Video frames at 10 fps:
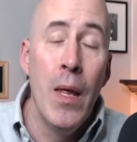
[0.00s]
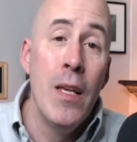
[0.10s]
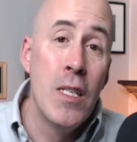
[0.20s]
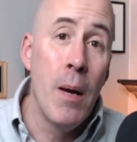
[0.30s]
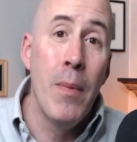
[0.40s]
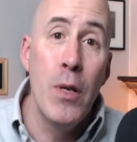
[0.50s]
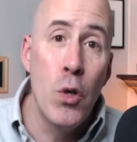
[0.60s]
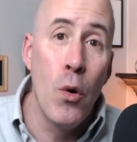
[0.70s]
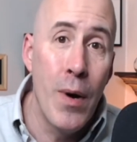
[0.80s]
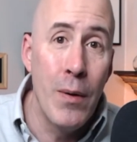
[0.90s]
someone who's
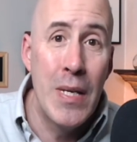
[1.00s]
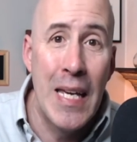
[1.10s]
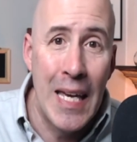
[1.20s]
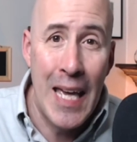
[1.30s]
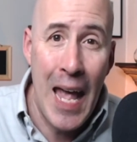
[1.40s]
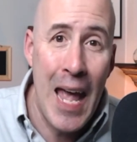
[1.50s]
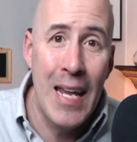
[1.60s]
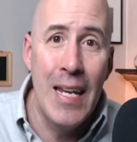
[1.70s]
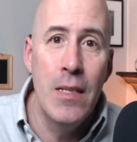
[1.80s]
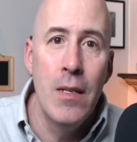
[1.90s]
going around taking
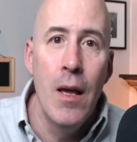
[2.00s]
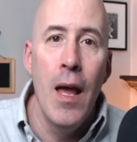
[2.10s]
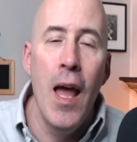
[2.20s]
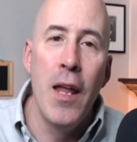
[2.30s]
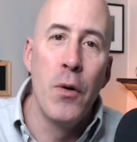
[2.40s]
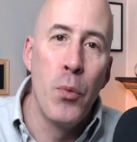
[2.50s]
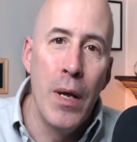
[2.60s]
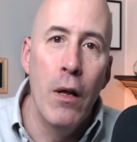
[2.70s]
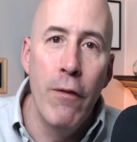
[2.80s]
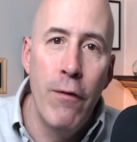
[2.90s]
candids and real